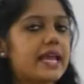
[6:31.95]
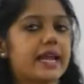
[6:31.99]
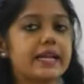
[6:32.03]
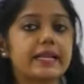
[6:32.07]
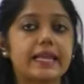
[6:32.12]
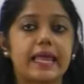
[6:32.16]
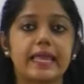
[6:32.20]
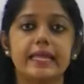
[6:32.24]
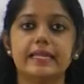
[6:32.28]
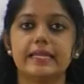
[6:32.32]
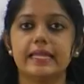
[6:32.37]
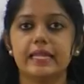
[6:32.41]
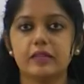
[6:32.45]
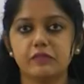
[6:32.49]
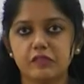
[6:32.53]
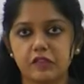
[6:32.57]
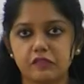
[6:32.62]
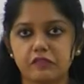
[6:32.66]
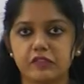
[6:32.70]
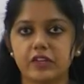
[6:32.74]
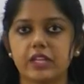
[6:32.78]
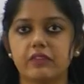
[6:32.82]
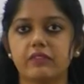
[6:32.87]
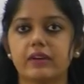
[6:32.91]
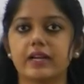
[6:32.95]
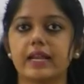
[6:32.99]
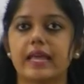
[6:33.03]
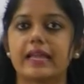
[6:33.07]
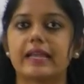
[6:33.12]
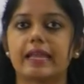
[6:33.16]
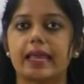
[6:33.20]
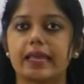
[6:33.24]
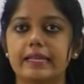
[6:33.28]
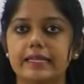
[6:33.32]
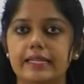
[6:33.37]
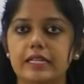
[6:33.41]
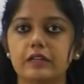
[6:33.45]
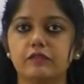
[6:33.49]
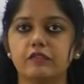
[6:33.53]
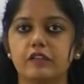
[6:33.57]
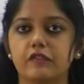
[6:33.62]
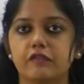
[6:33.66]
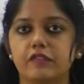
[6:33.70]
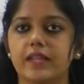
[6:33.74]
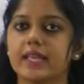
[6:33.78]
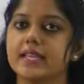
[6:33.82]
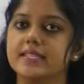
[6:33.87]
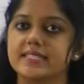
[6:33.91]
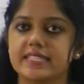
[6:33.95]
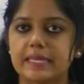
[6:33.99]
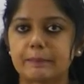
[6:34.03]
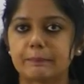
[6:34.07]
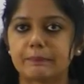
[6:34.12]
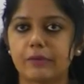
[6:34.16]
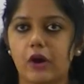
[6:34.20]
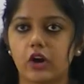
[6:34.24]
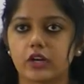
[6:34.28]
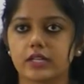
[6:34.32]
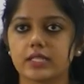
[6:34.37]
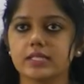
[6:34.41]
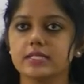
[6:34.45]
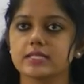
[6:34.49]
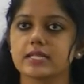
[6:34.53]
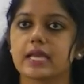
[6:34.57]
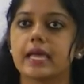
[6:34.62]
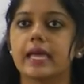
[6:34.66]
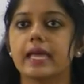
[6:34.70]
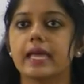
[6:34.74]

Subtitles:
Act 1951 and 1950 is important.